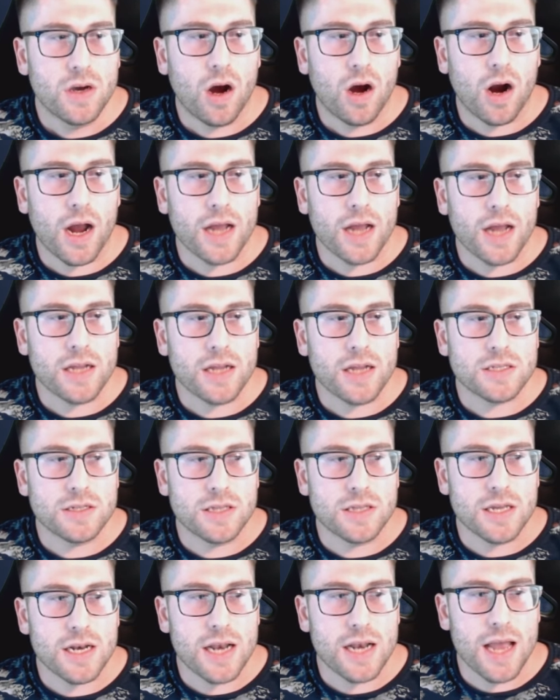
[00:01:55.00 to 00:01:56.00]
Alright, so
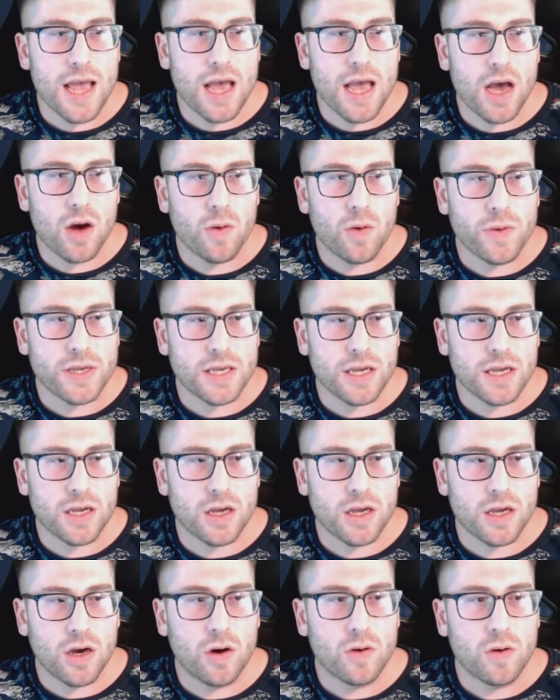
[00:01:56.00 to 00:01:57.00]
then now we can
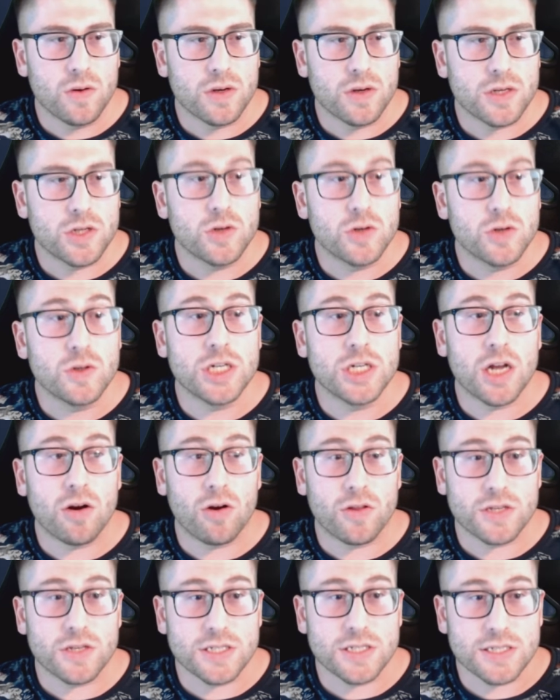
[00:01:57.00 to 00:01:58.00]
go to
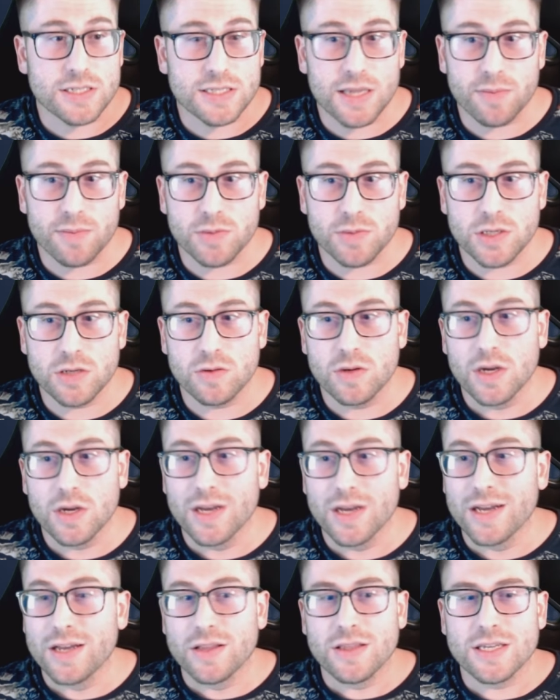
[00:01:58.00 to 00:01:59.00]
general. This is step 2.
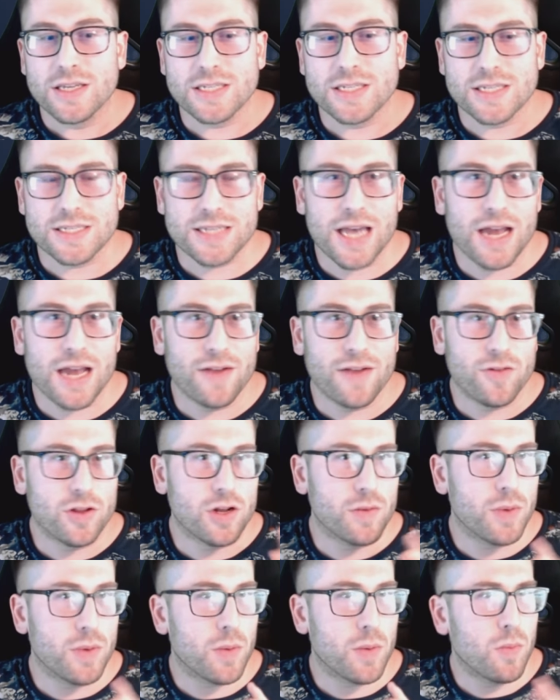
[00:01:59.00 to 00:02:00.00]
This is kind of a
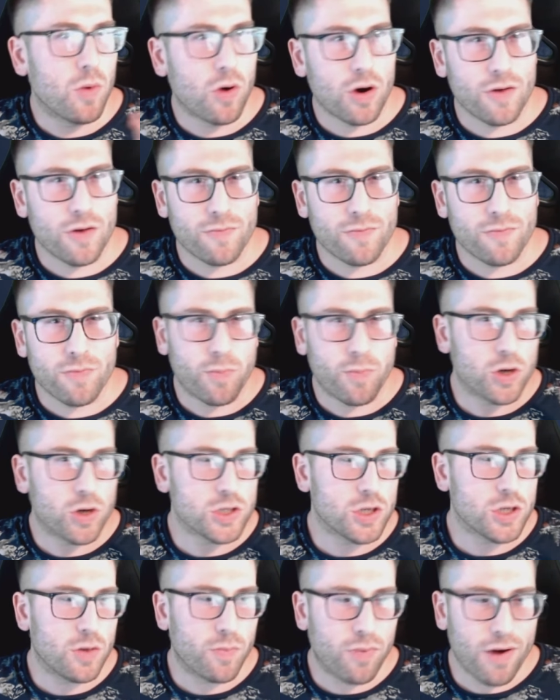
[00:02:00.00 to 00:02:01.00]
little bit more of
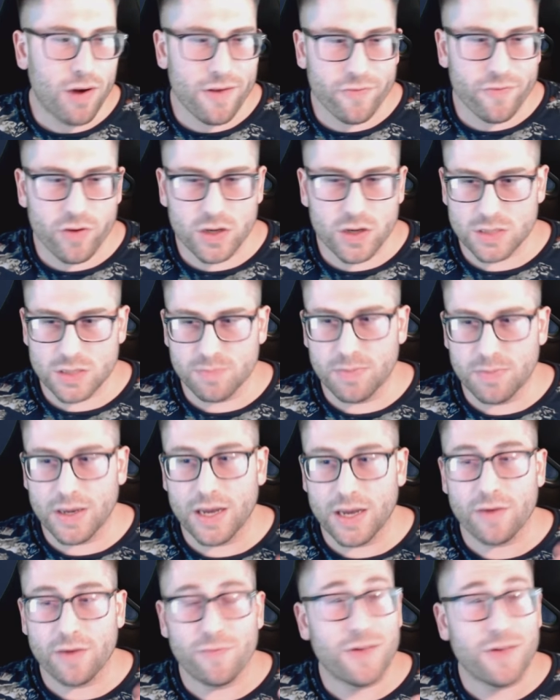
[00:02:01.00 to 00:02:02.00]
personal preference, but